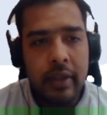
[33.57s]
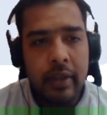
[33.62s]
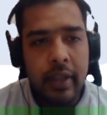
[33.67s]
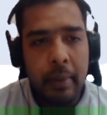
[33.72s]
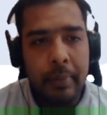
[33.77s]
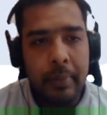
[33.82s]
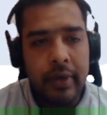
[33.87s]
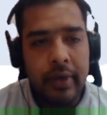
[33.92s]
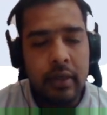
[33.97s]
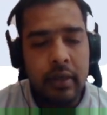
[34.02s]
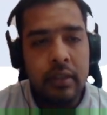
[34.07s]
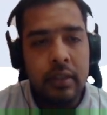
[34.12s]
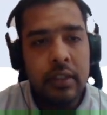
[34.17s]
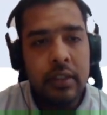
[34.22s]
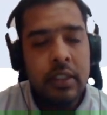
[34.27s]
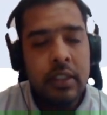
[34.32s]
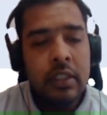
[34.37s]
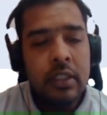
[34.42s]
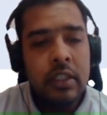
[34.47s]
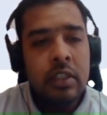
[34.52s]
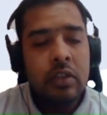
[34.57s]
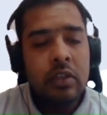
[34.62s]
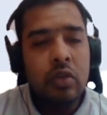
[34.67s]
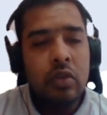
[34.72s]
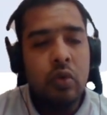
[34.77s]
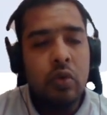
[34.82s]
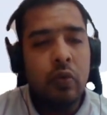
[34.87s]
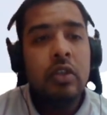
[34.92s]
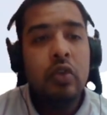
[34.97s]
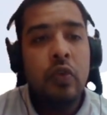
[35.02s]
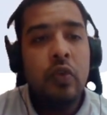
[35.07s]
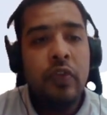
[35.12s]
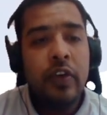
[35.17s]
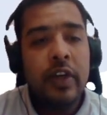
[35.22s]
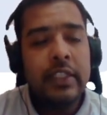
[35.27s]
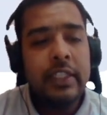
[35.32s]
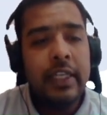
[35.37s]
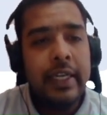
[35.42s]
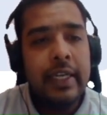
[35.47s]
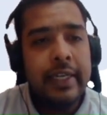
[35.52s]
capital. So
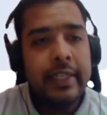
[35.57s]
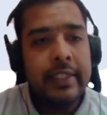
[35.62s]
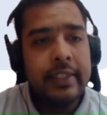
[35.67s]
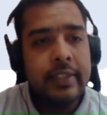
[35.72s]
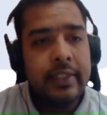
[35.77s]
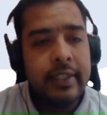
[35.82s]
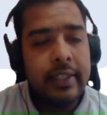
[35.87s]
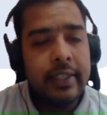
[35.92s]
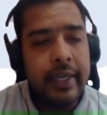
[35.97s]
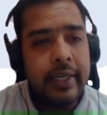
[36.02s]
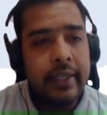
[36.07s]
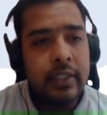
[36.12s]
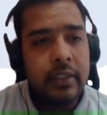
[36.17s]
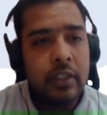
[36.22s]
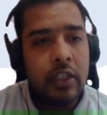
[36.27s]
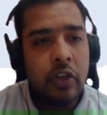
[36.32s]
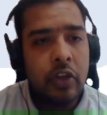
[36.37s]
first let's get a